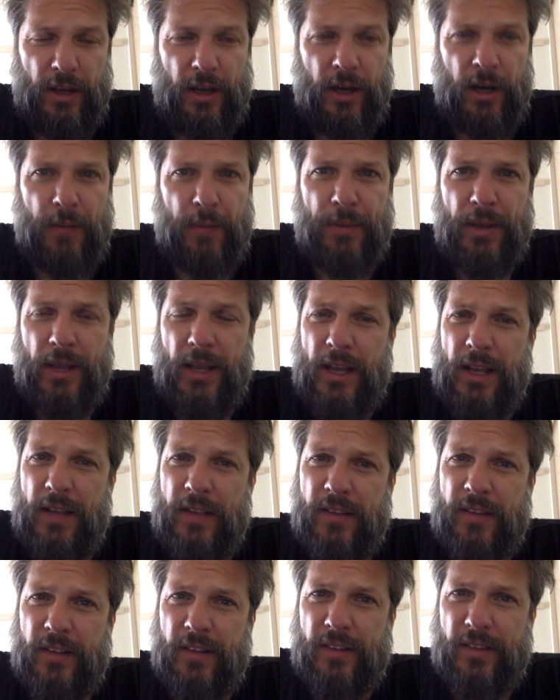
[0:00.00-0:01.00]
up
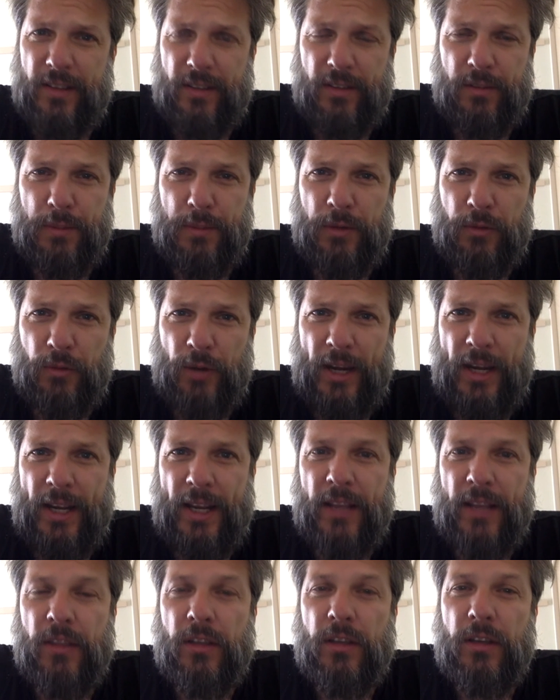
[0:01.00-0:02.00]
since it's been
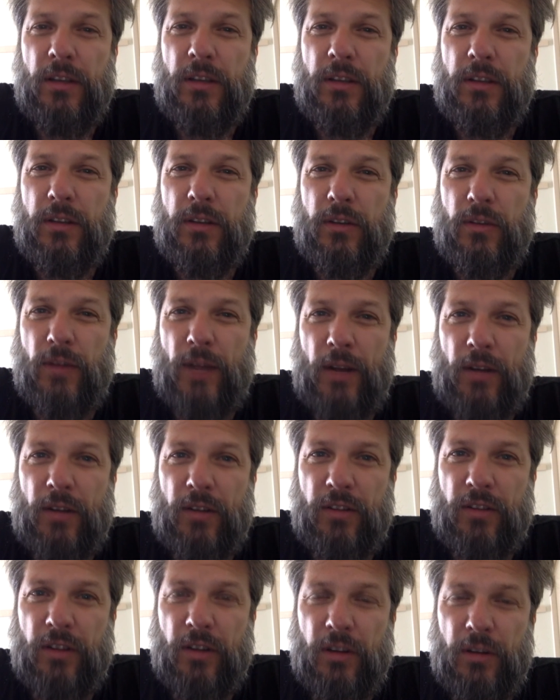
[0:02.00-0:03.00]
raining and the, the ground
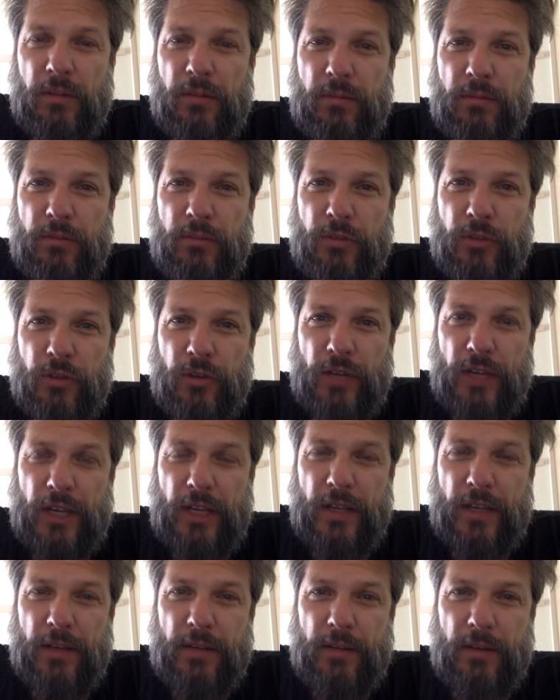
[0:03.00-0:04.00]
is all
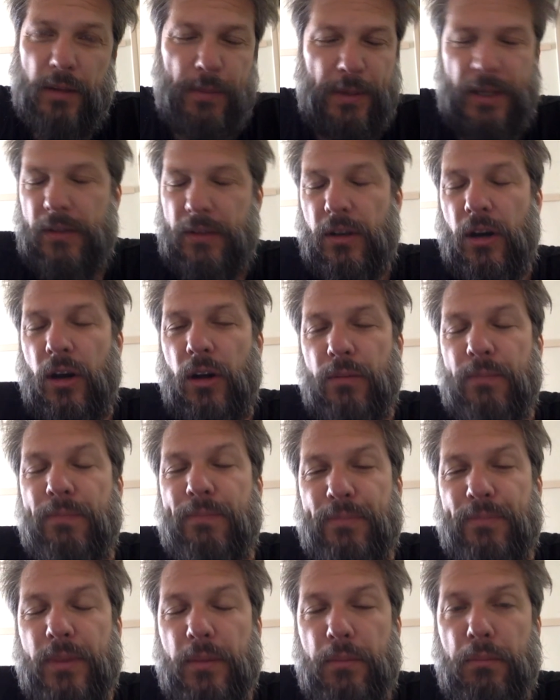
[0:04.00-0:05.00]
dirty and, I mean, all
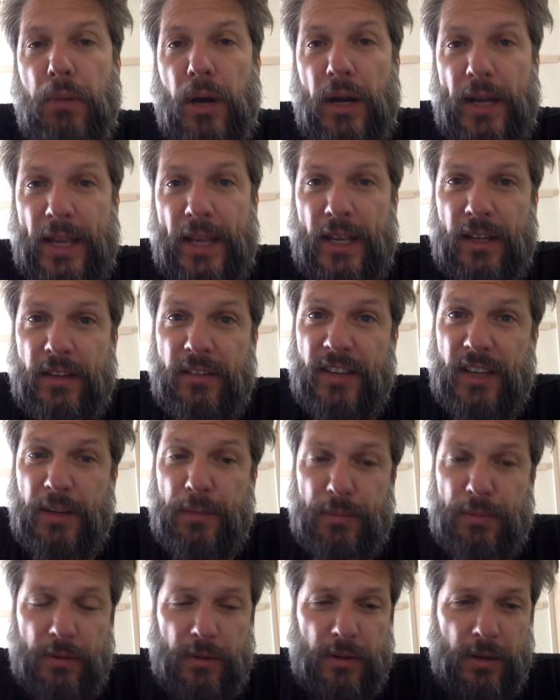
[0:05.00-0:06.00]
muddy and
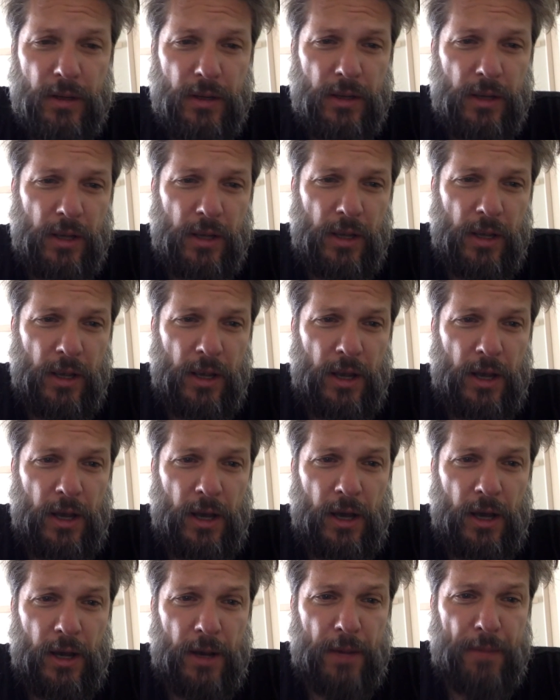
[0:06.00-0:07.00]
deep.
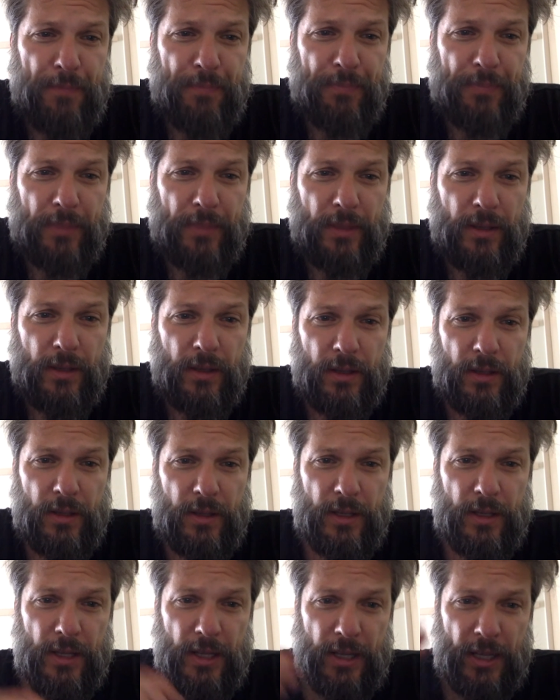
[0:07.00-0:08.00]
Um,
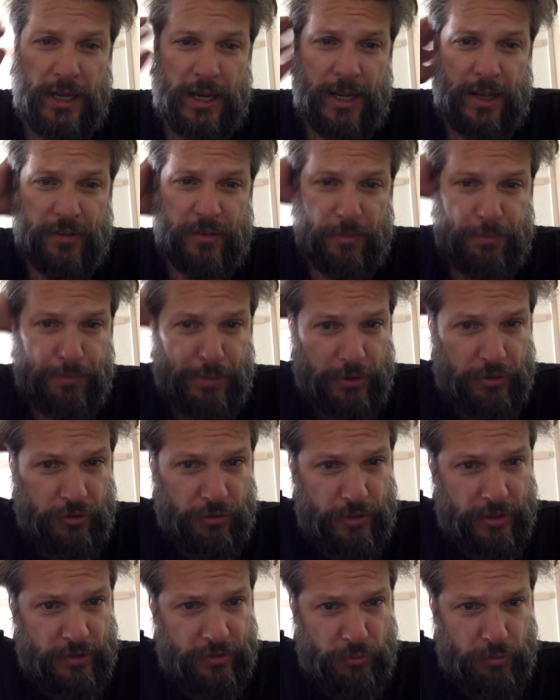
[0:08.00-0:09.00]
it has a
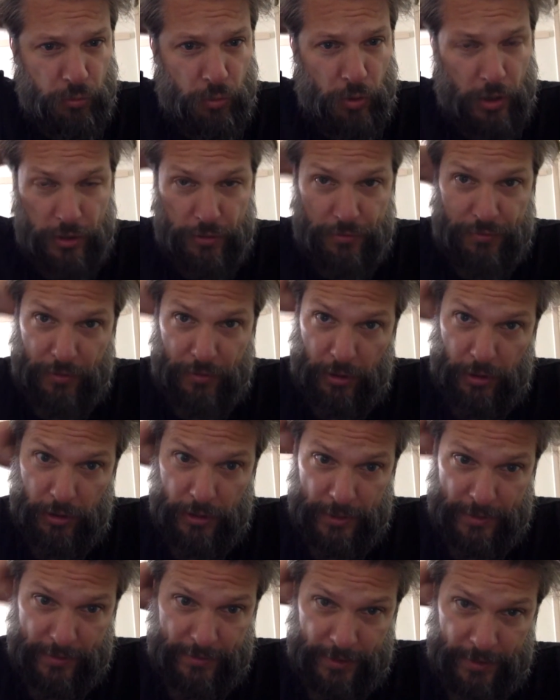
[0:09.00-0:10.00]
picturesque
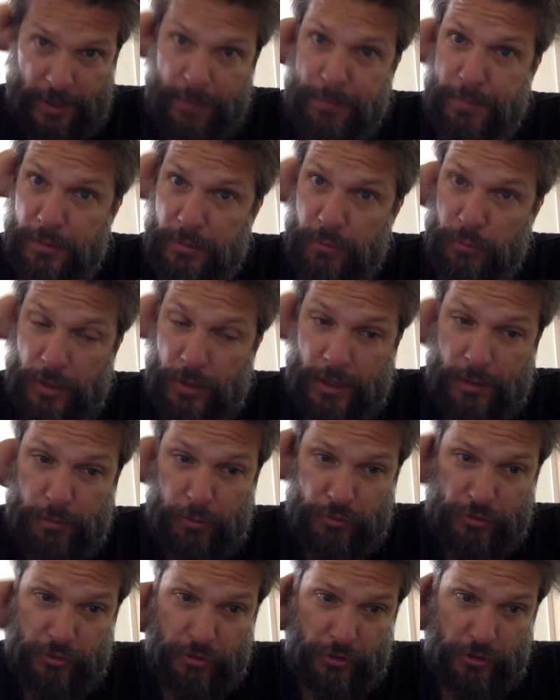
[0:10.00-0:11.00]
waterfall at the top. I
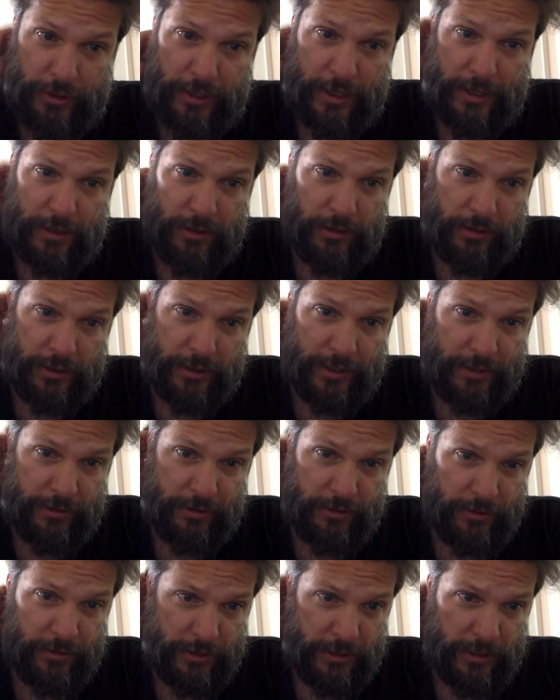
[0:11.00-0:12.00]
will show you that
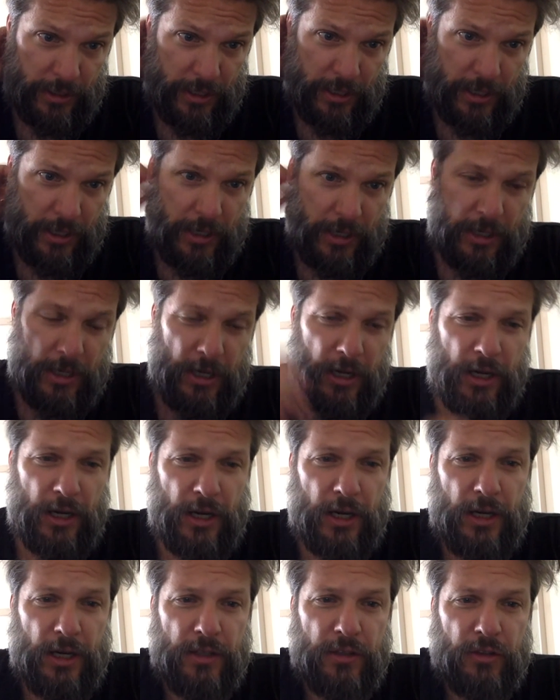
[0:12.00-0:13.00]
later.
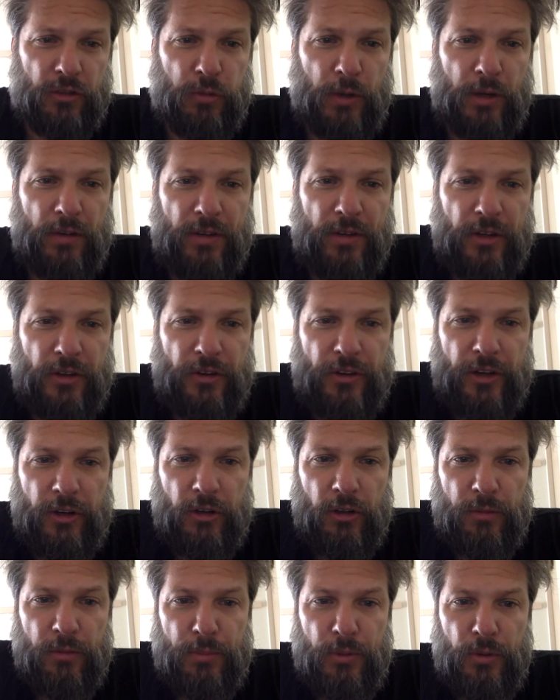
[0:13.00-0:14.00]
Uh, the 1200 year
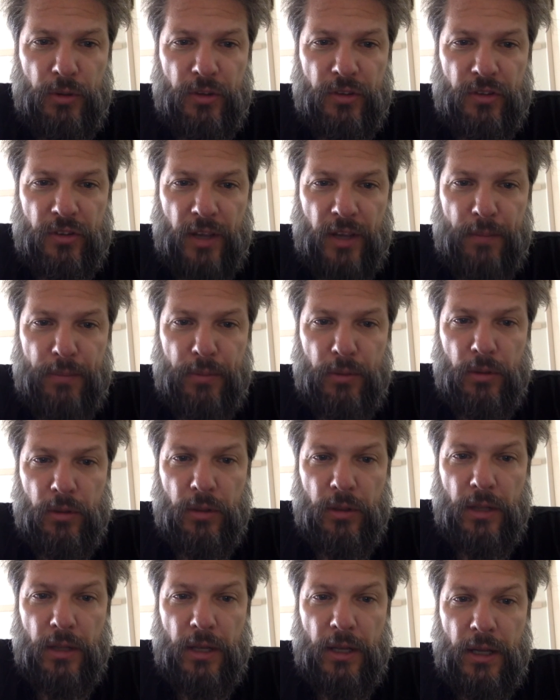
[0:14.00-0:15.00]
old Buddhist
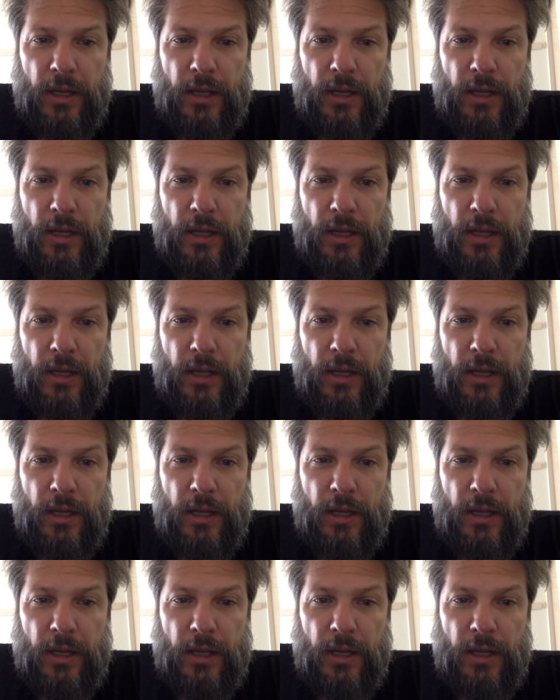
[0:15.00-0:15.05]
temple